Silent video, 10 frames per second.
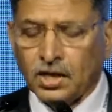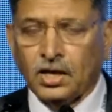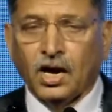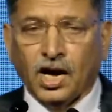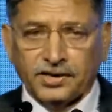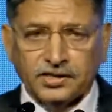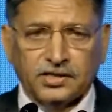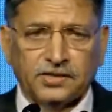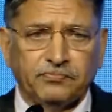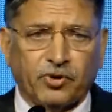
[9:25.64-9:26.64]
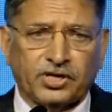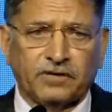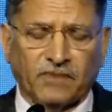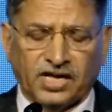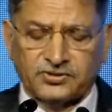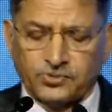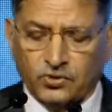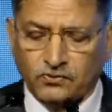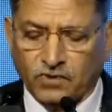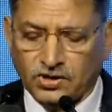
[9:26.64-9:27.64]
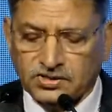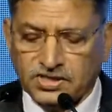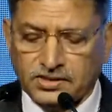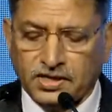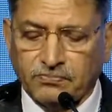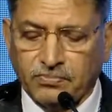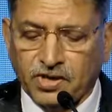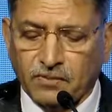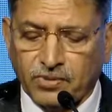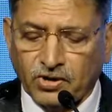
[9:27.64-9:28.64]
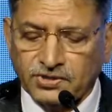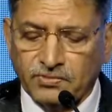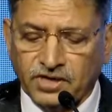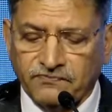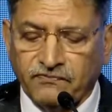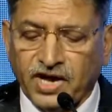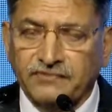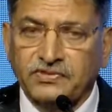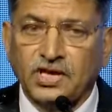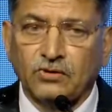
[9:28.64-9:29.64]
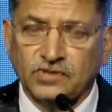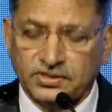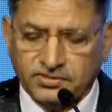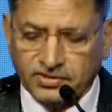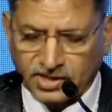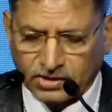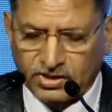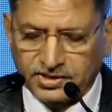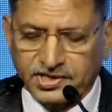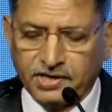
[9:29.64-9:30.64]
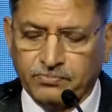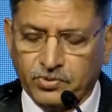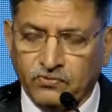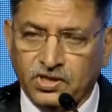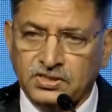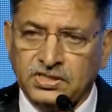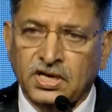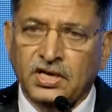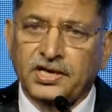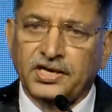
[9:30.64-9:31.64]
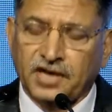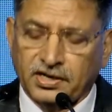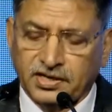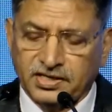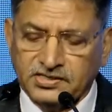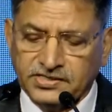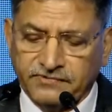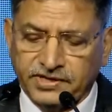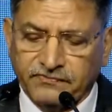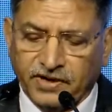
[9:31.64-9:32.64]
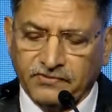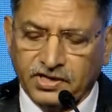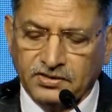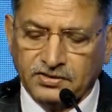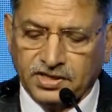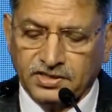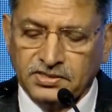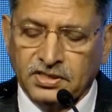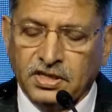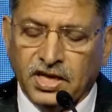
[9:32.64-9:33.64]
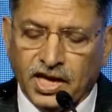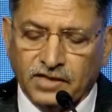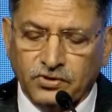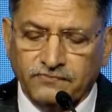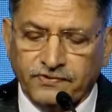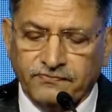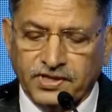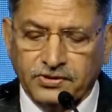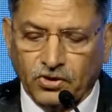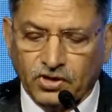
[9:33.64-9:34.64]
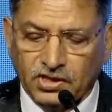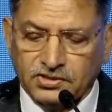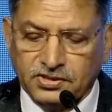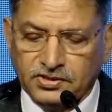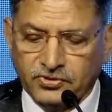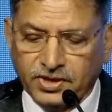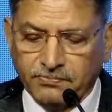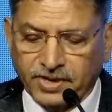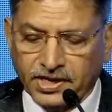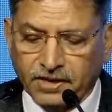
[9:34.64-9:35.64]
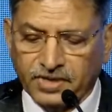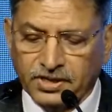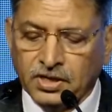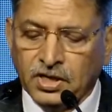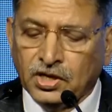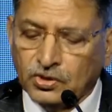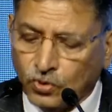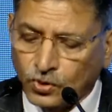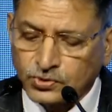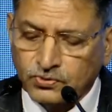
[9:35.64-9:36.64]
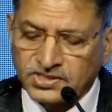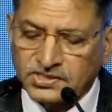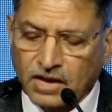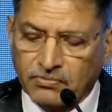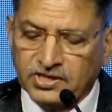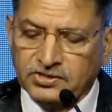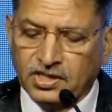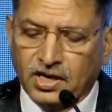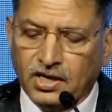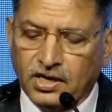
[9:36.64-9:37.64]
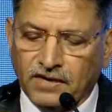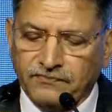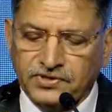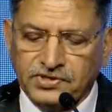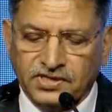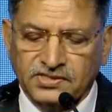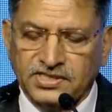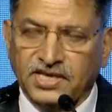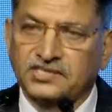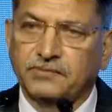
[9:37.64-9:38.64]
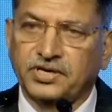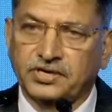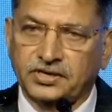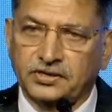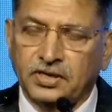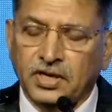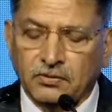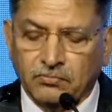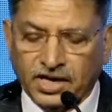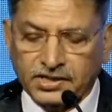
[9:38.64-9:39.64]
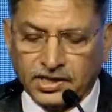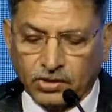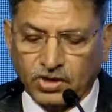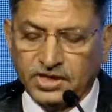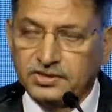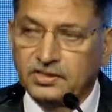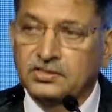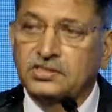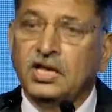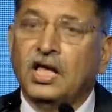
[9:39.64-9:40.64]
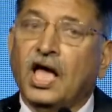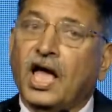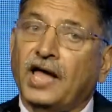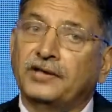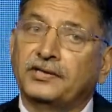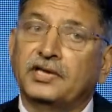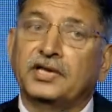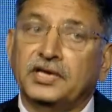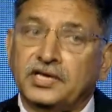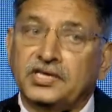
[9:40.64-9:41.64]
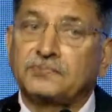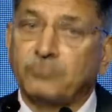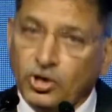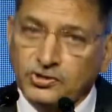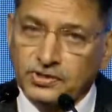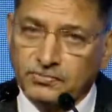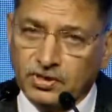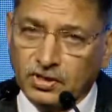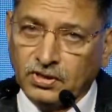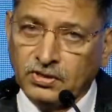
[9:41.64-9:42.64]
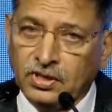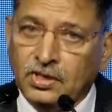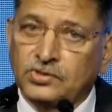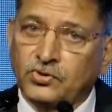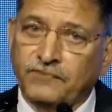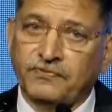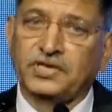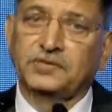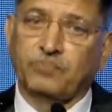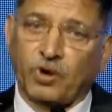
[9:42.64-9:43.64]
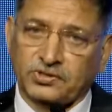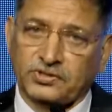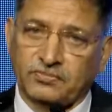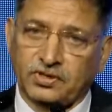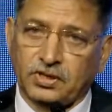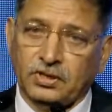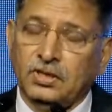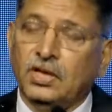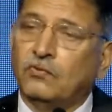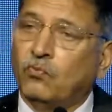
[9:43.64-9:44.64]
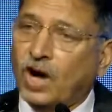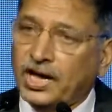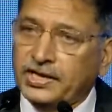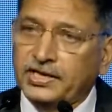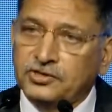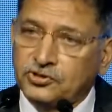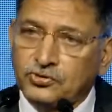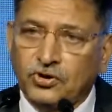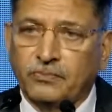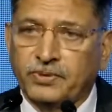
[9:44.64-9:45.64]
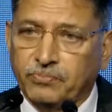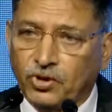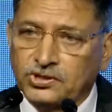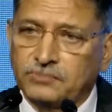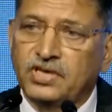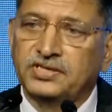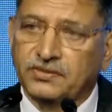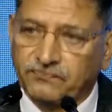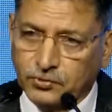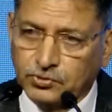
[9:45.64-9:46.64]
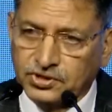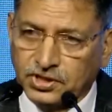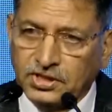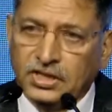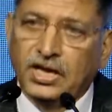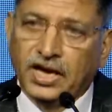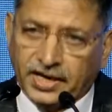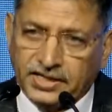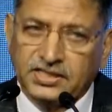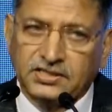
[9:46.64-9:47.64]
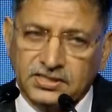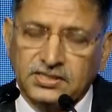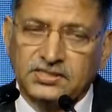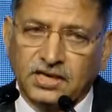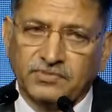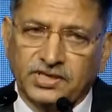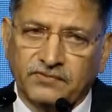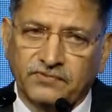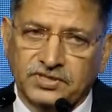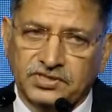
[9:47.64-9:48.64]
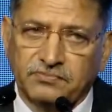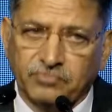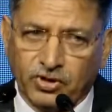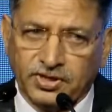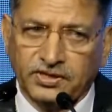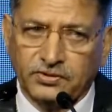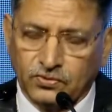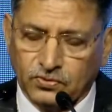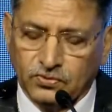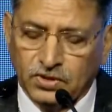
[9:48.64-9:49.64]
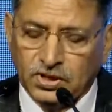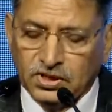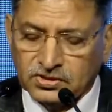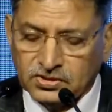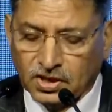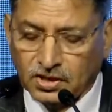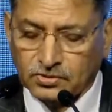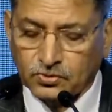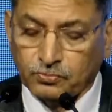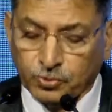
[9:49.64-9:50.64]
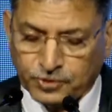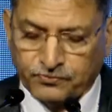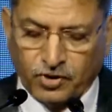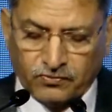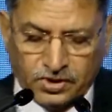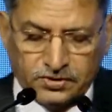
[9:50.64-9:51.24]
Another important milestone was that approximately 5,000 regulatory approvals in 175 countries as on 15th August during pandemic goes to establish the efficiency exhibited by the regulators, and it is possible. So if it is possible, why it should not be possible in the future? And I think this is something which is important to push forward.